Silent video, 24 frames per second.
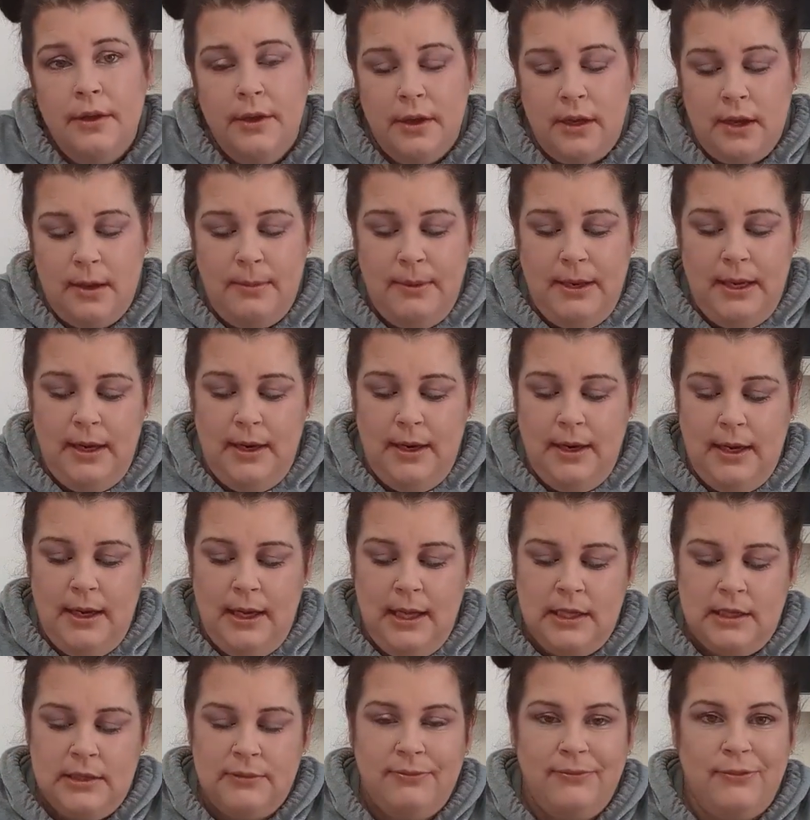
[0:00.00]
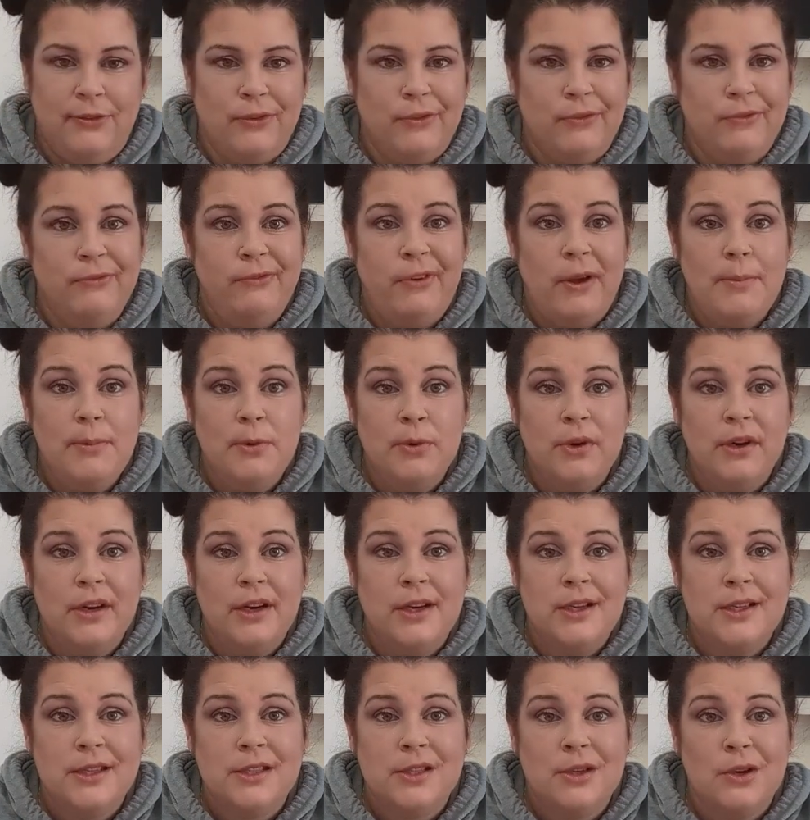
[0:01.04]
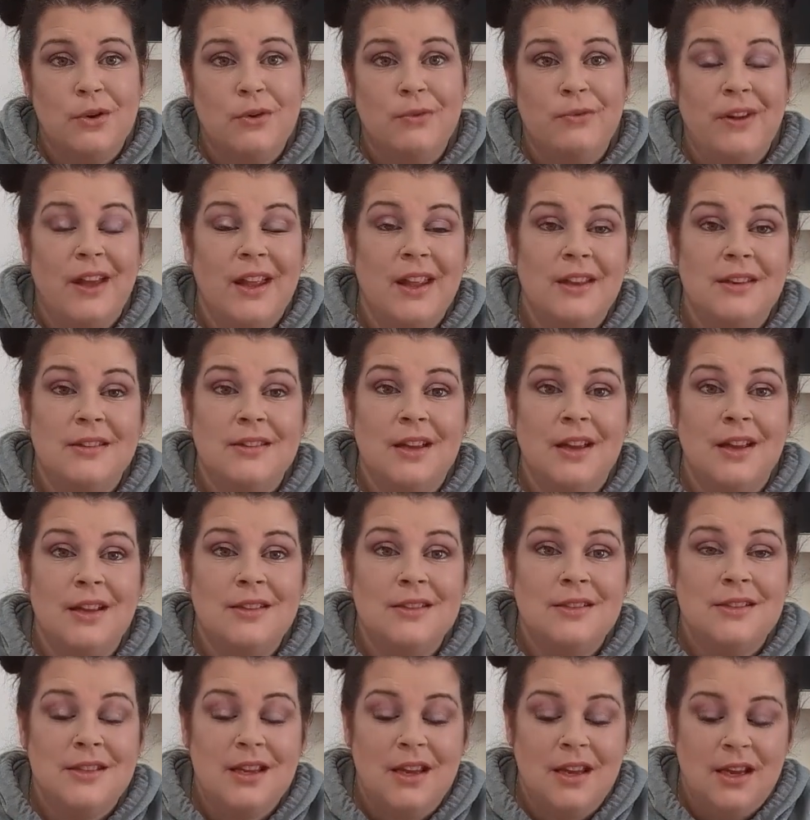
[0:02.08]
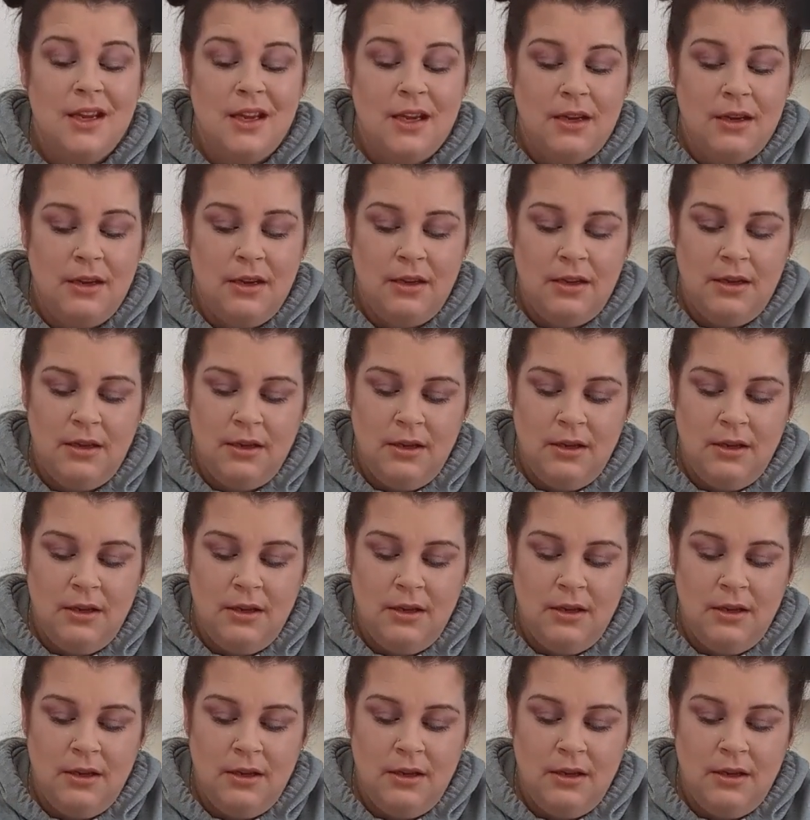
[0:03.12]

I mean, it's for February, so Valentine's Day.